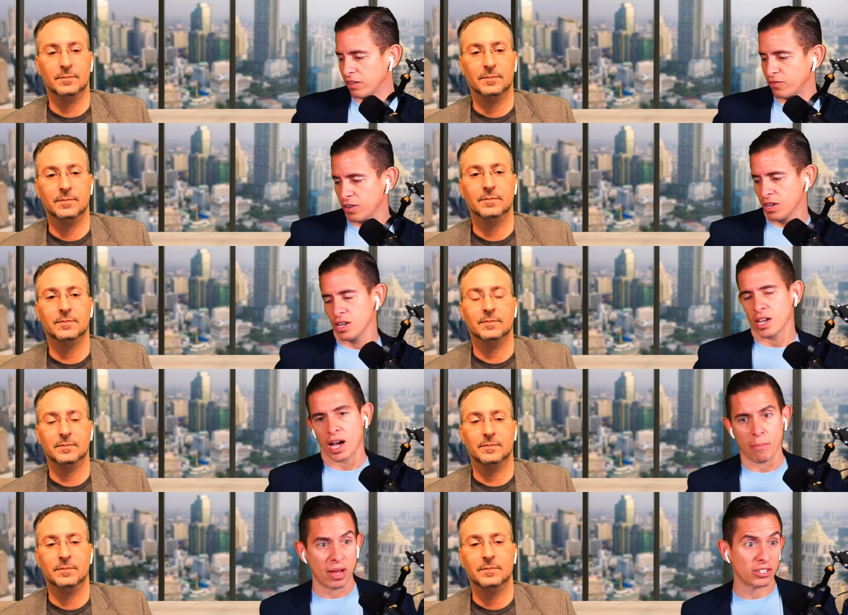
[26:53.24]
Speaker 1: I've
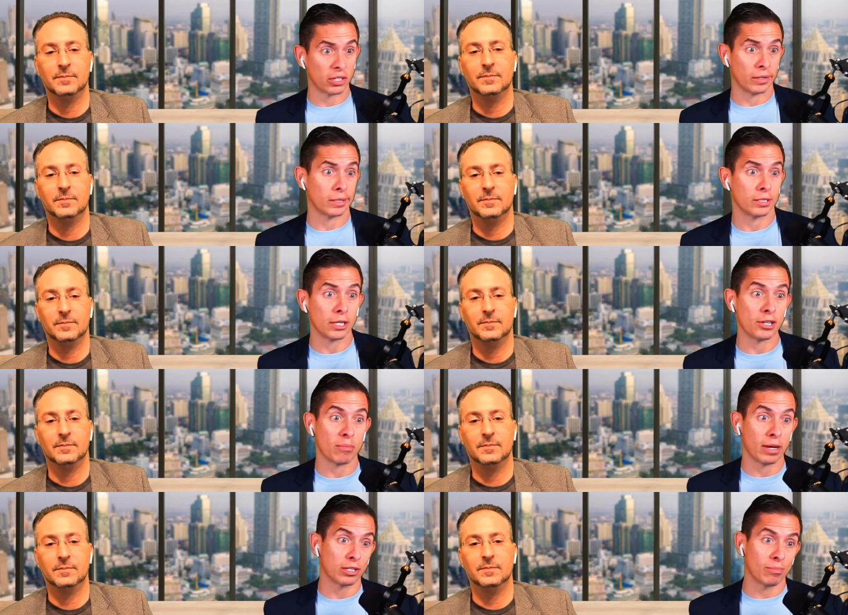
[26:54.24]
I mentioned and continue to
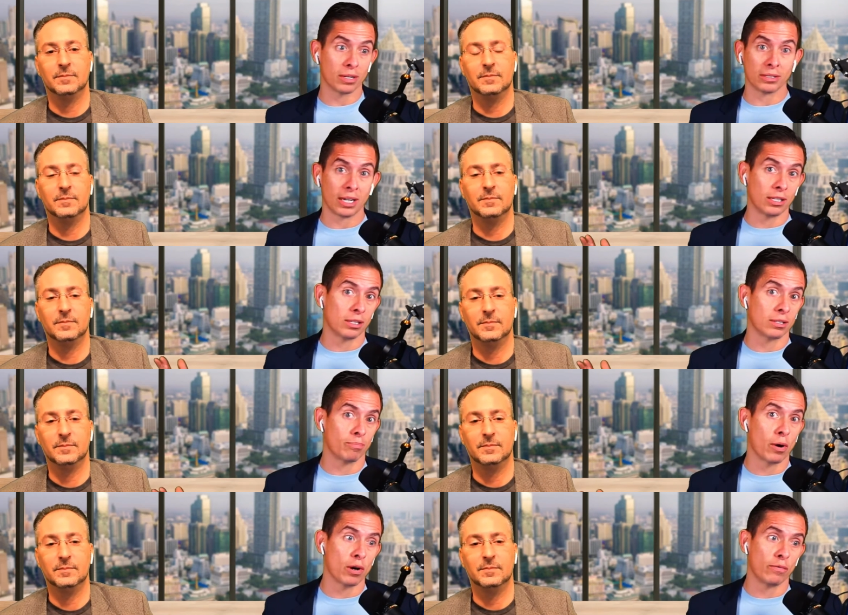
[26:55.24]
mention because that's
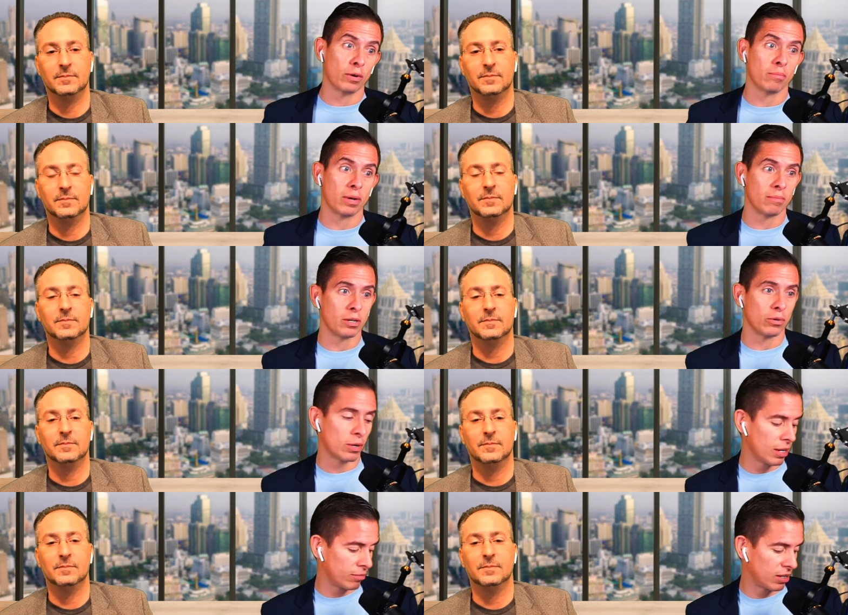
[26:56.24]
part of what made me who
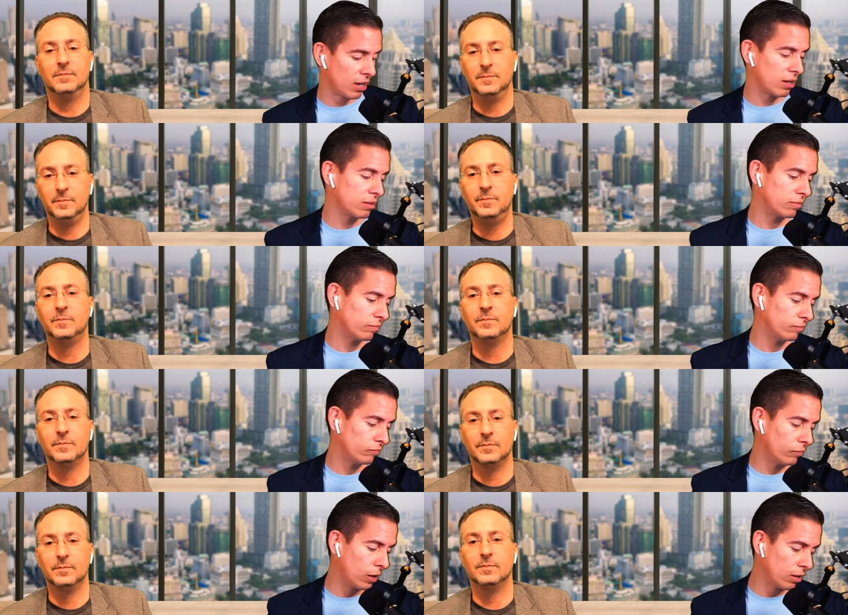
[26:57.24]
I am today, mm-hmm.
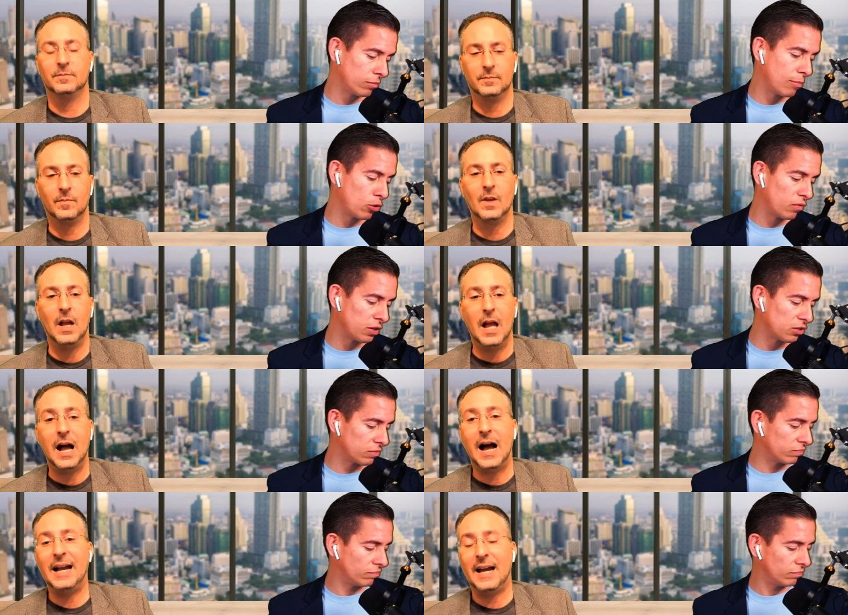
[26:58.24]
right? My motivation.
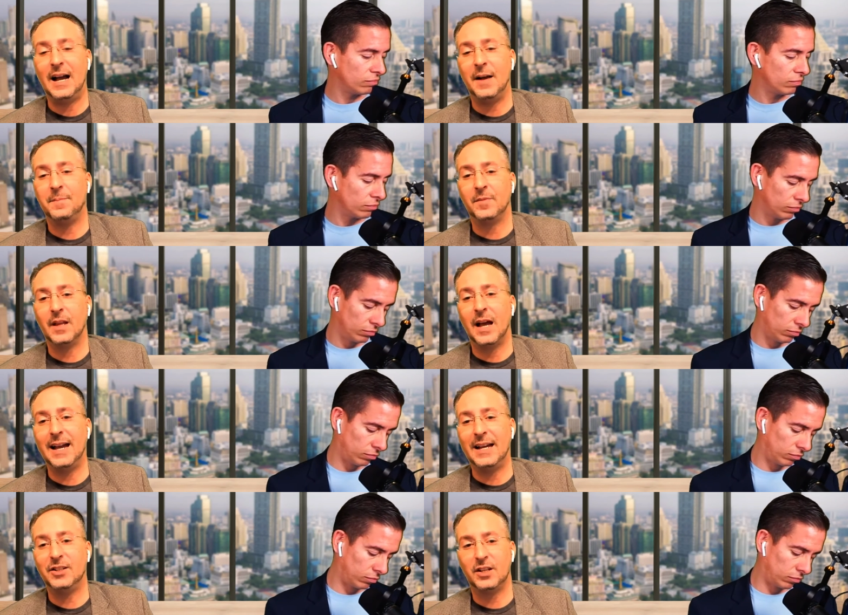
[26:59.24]
Speaker 2: I
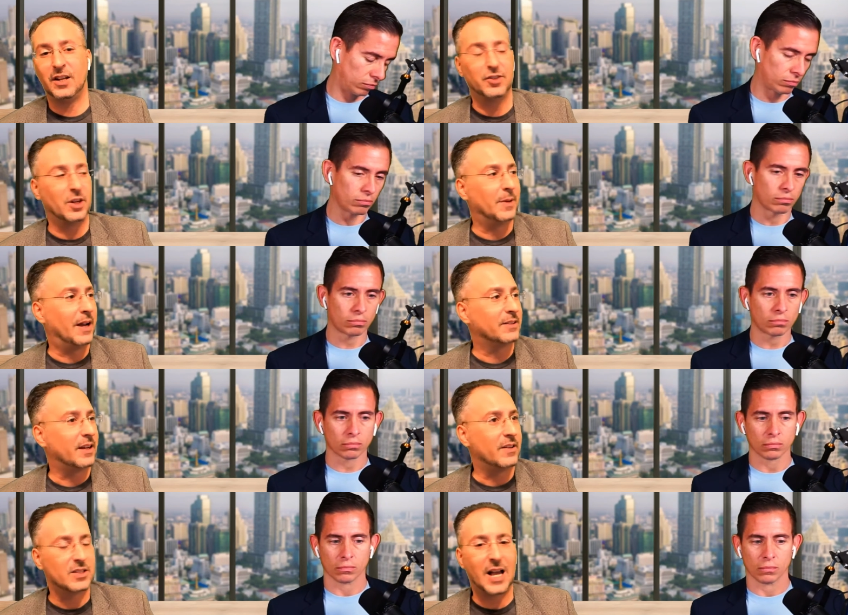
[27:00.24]
I had again, Jimmy. I'll
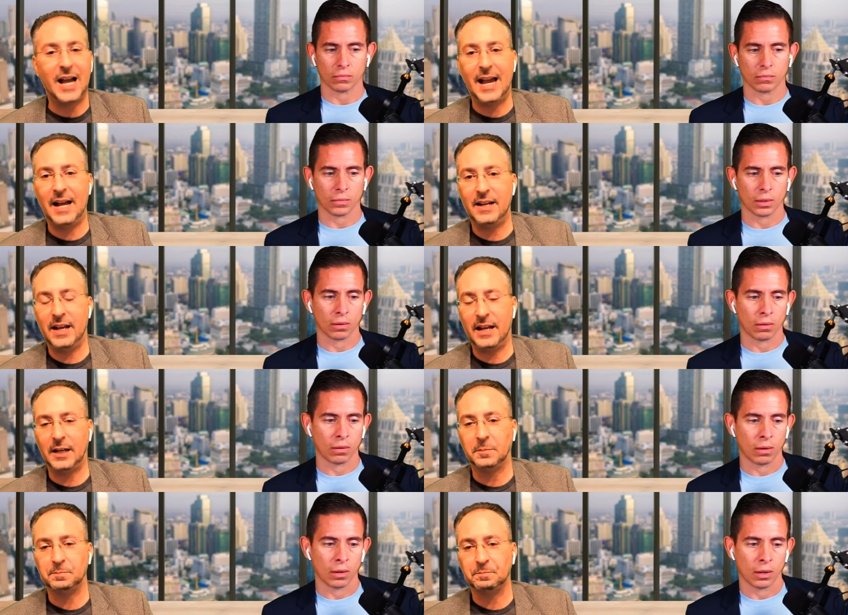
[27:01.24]
tell you this. I had
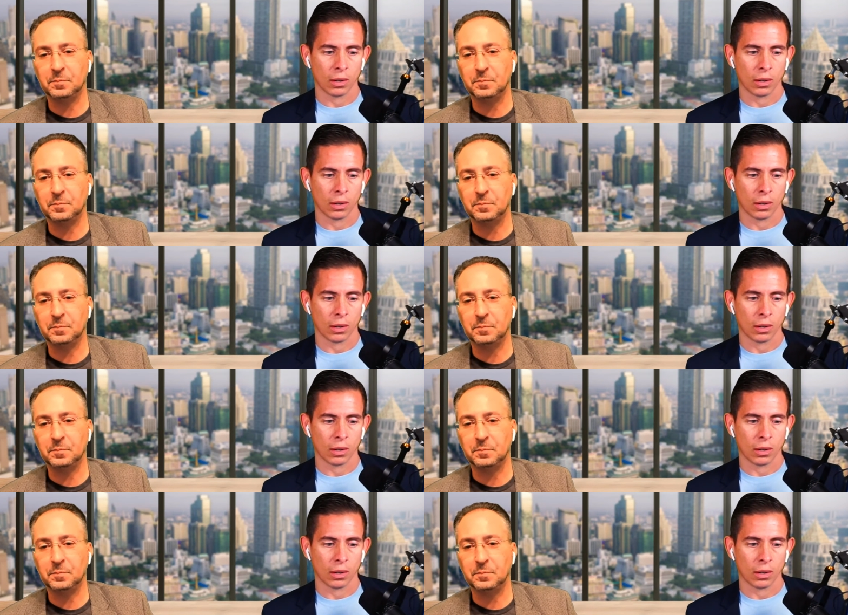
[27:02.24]
a